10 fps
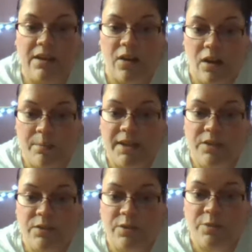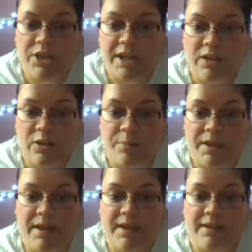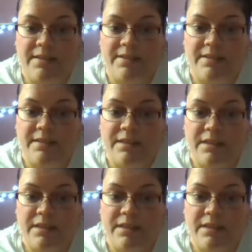on my YouTube channel, because